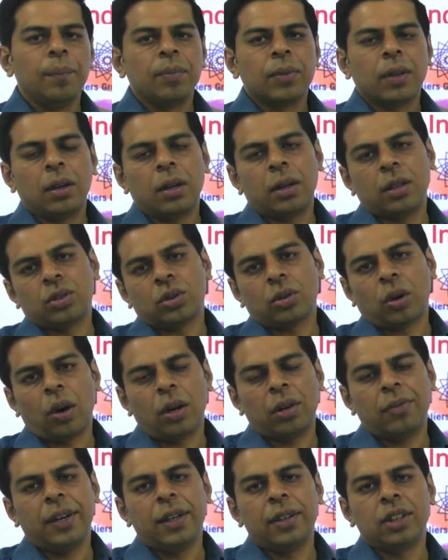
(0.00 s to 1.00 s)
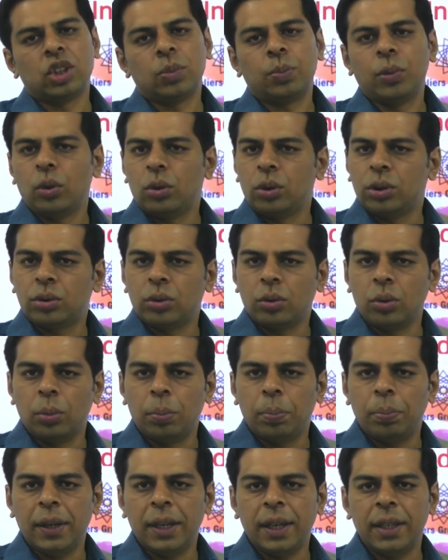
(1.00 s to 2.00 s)
solving disputes through
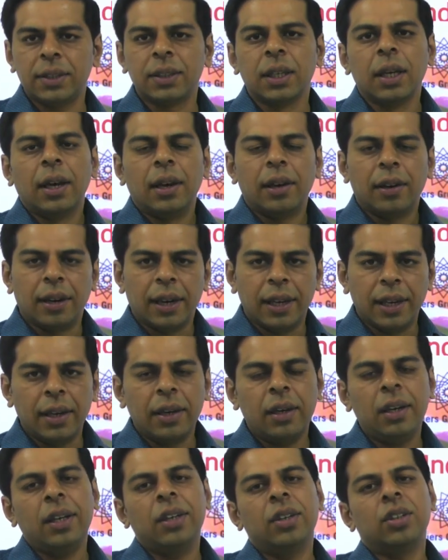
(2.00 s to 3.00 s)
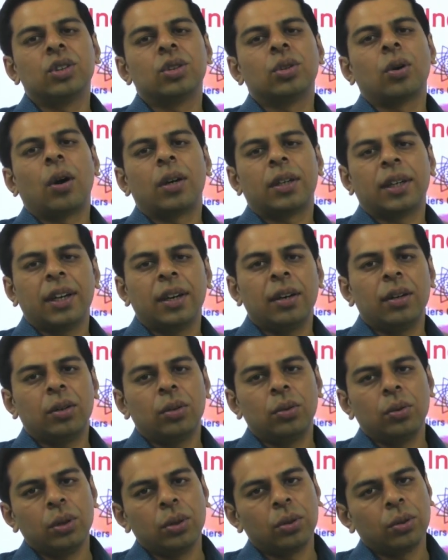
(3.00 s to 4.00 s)
peace, rarely resorting to, you
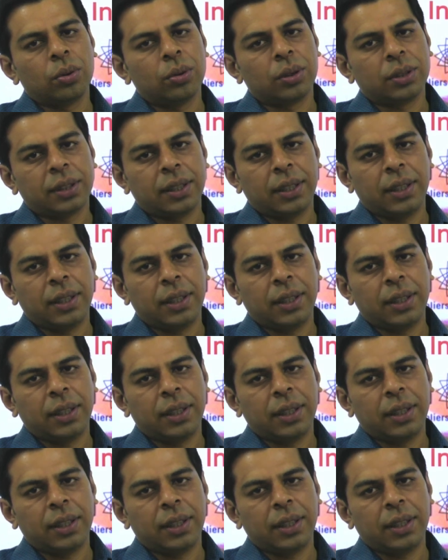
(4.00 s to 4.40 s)
could say,